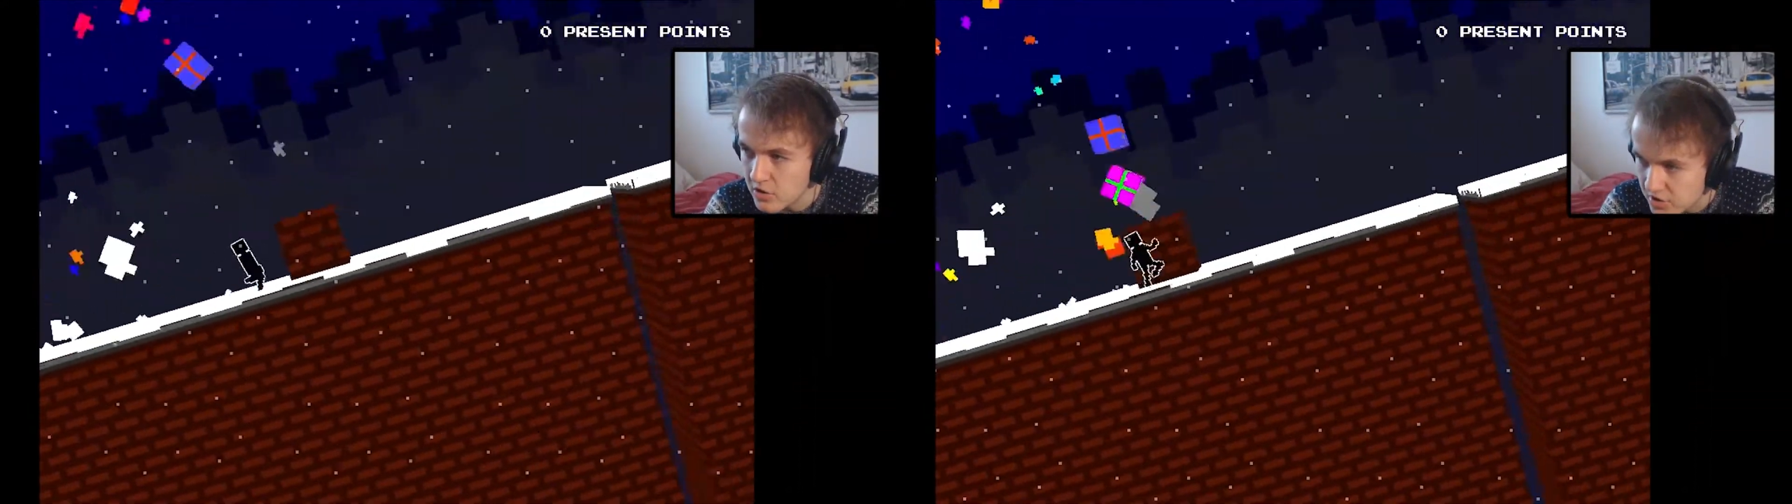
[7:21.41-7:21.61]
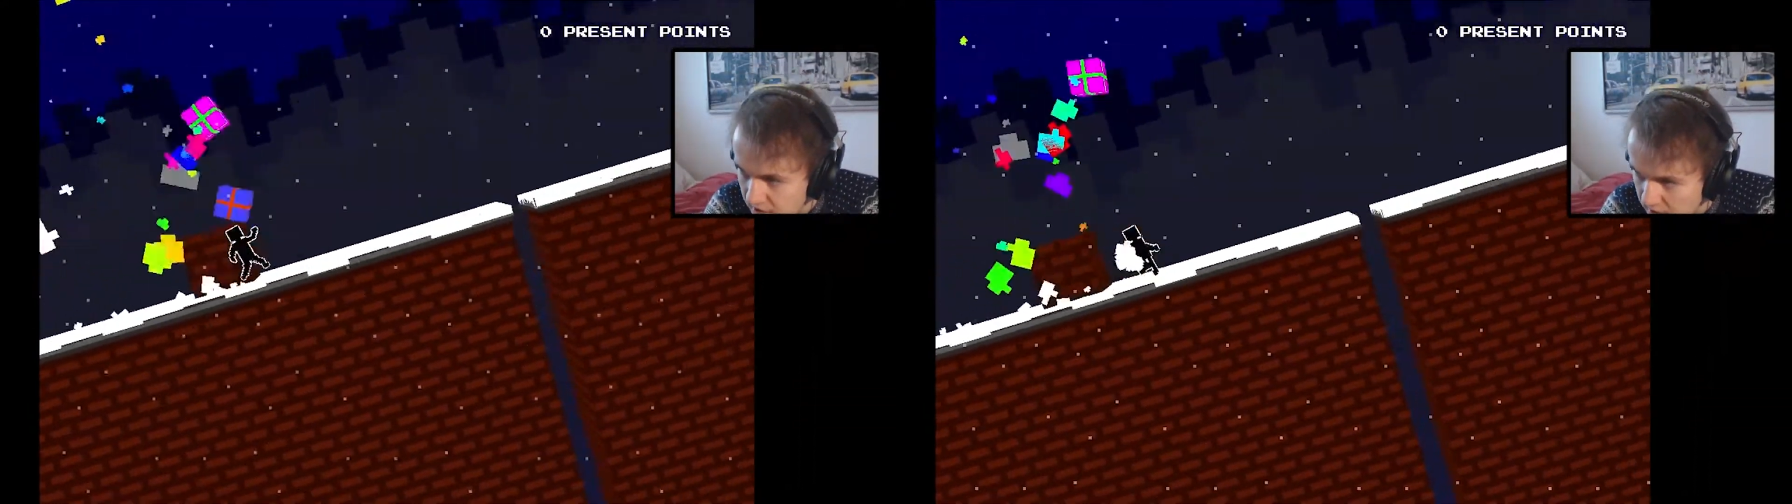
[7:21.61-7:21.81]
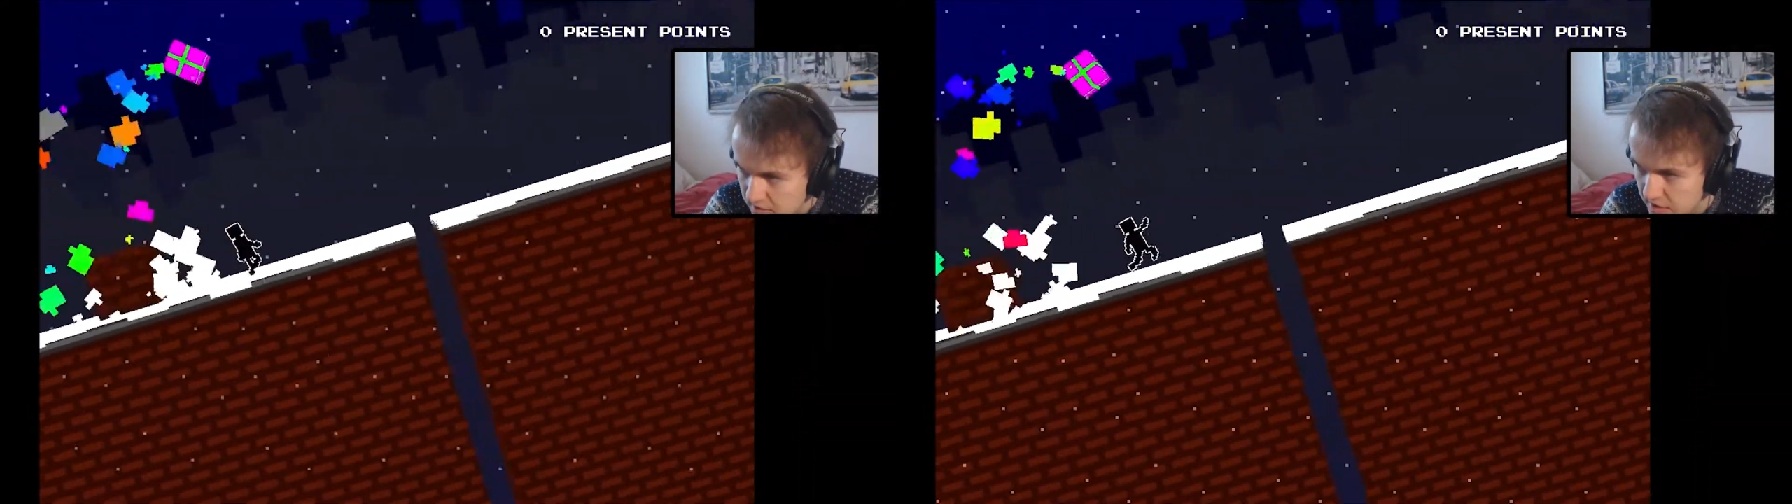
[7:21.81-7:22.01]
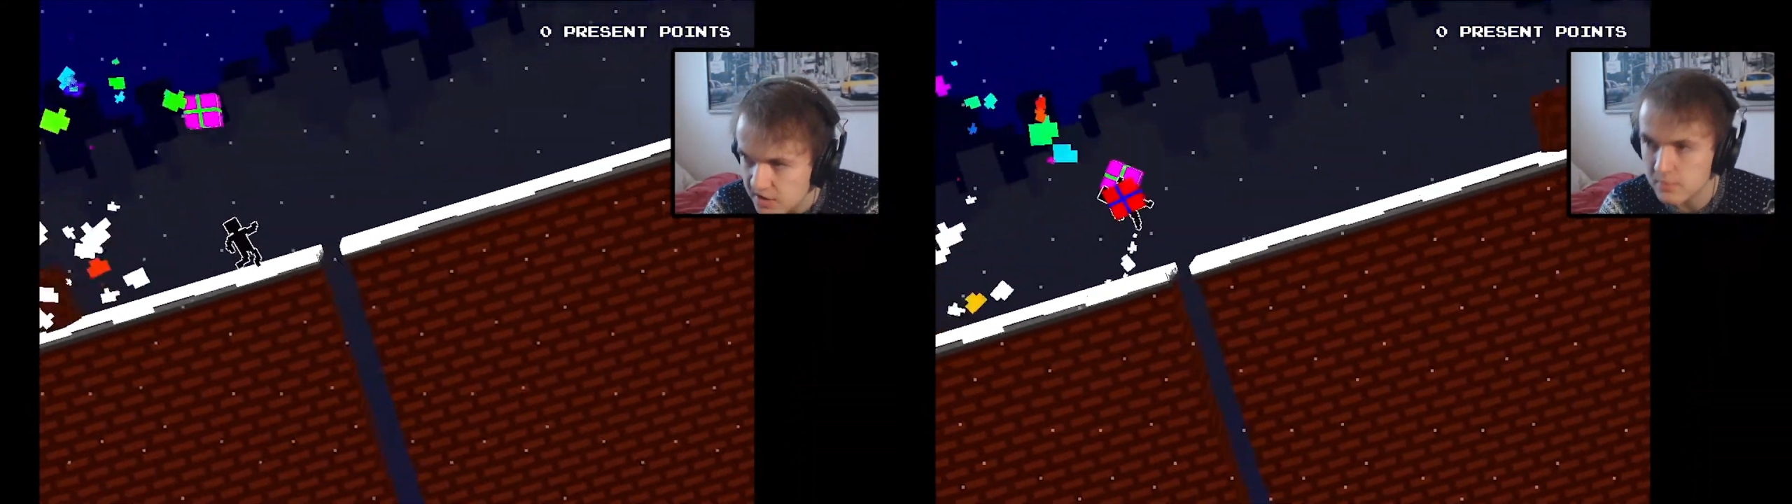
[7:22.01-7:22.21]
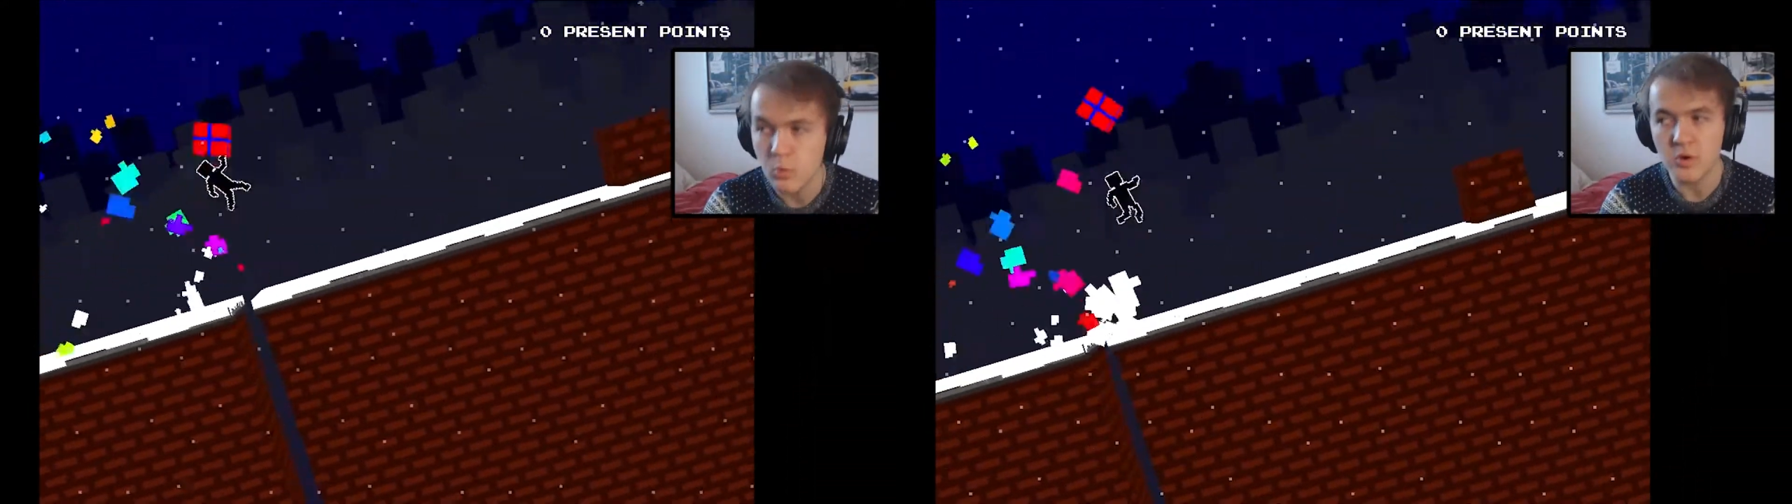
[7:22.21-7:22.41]
Just there's
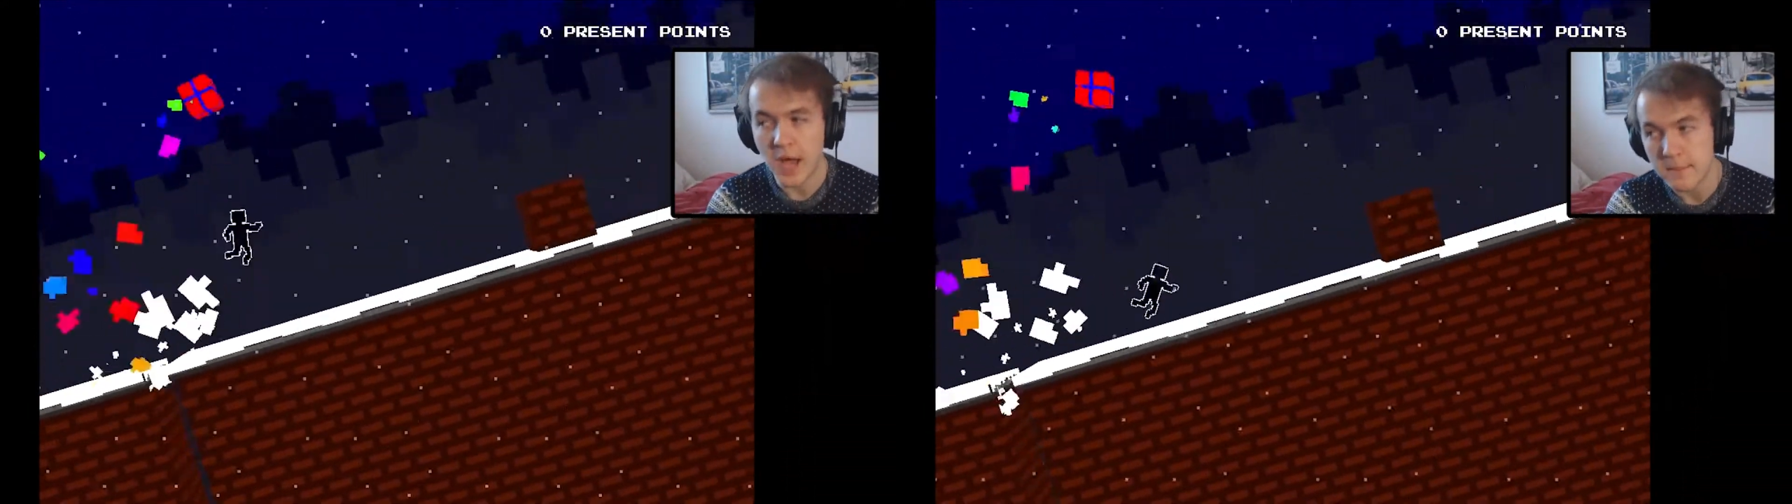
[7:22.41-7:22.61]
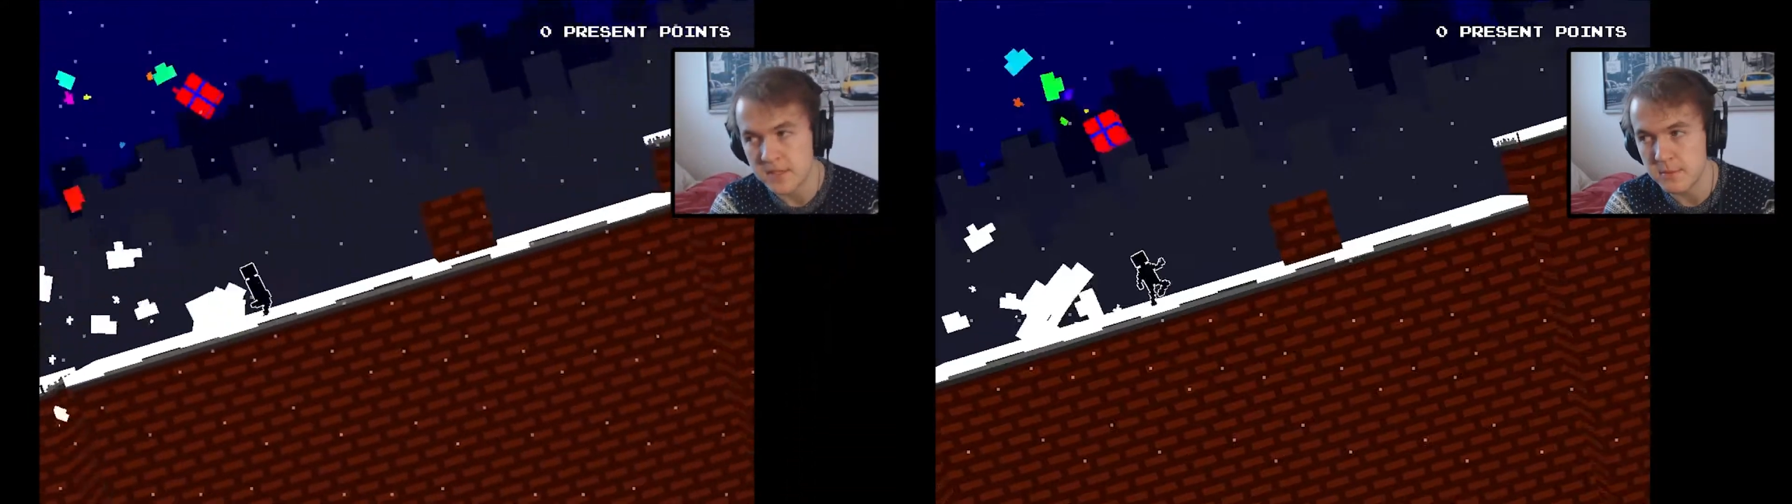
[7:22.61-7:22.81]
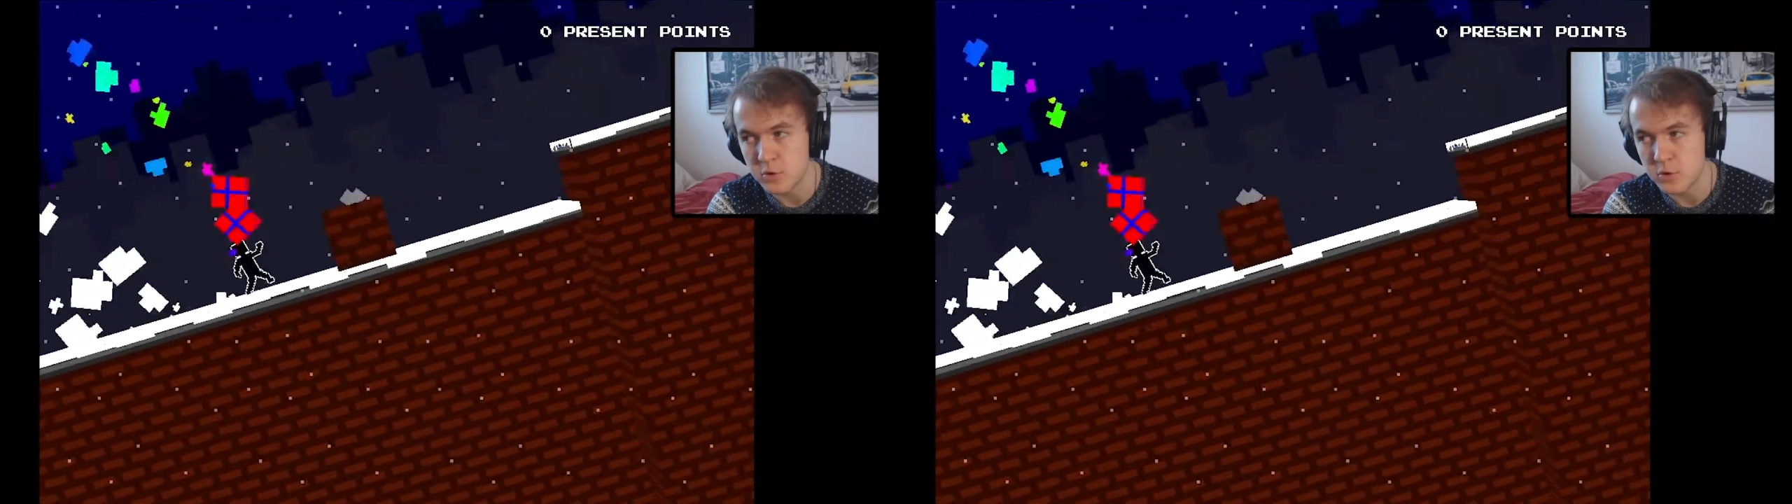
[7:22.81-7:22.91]
there's small gaps